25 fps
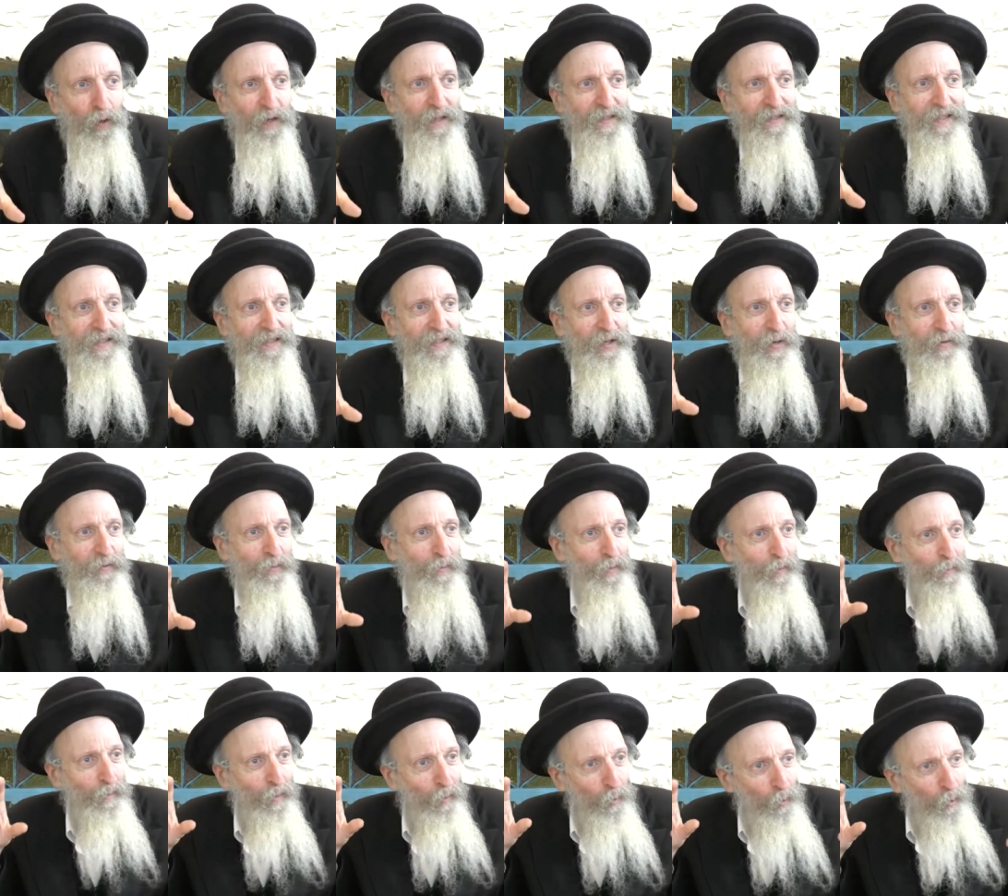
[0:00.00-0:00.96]
It says you have to
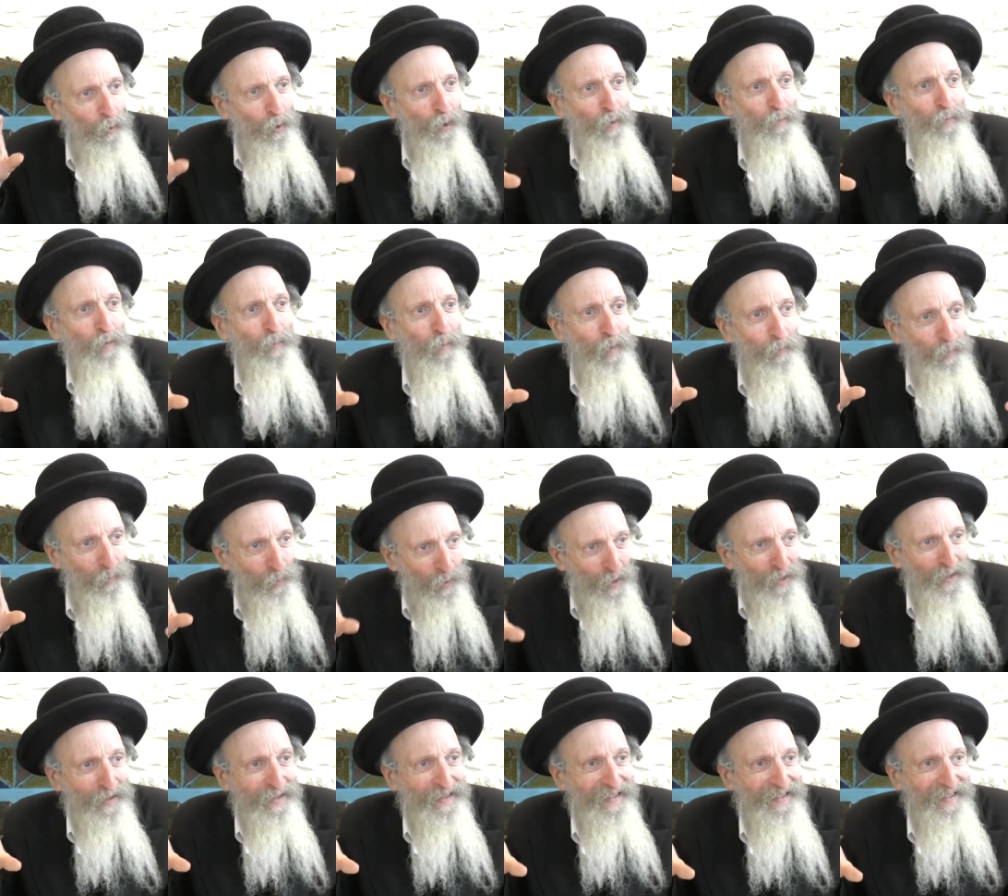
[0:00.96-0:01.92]
be and the
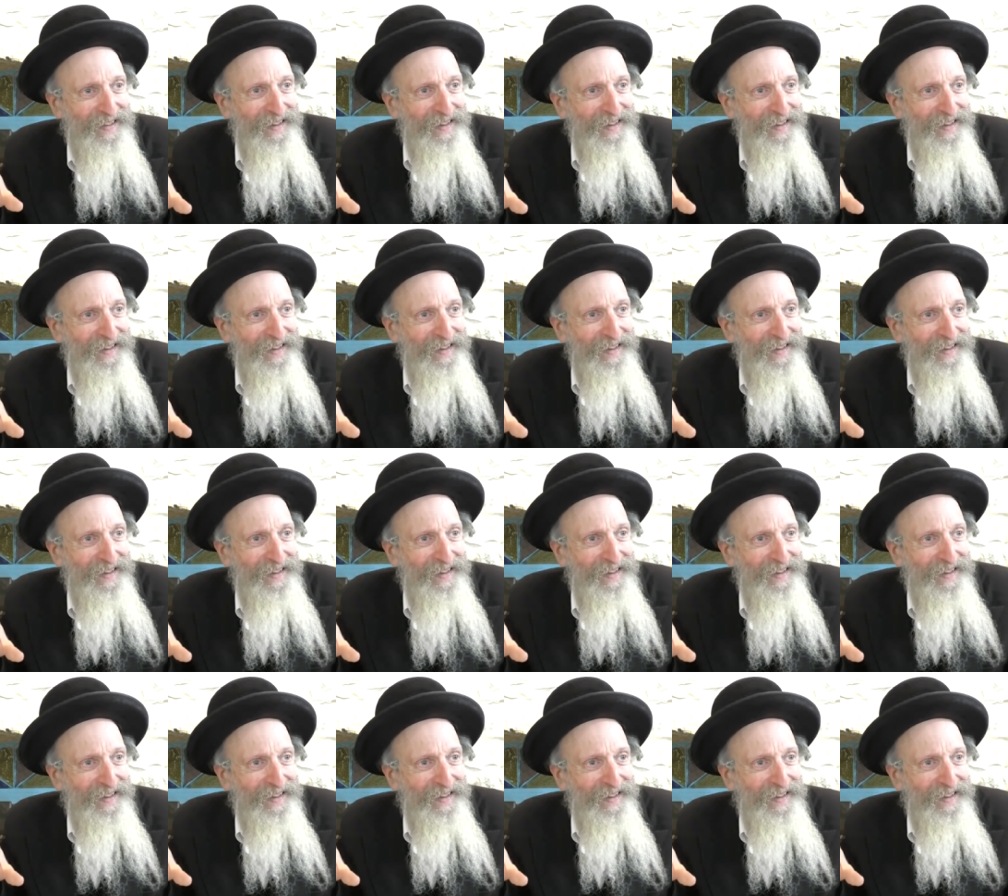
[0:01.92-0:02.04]
Maria,